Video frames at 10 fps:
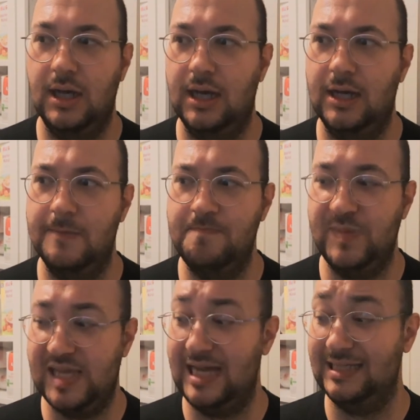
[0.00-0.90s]

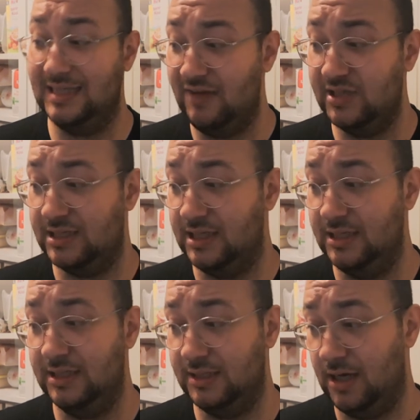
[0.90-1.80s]
Day
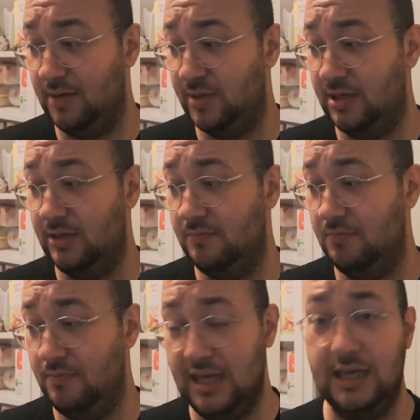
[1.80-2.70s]
17 is going to be
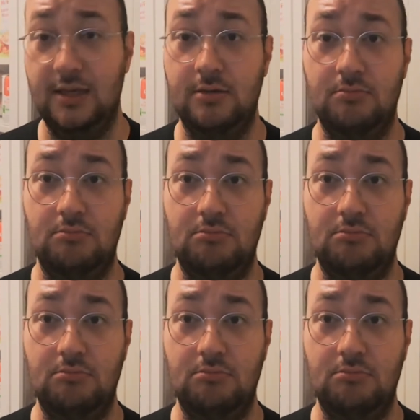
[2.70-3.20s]
me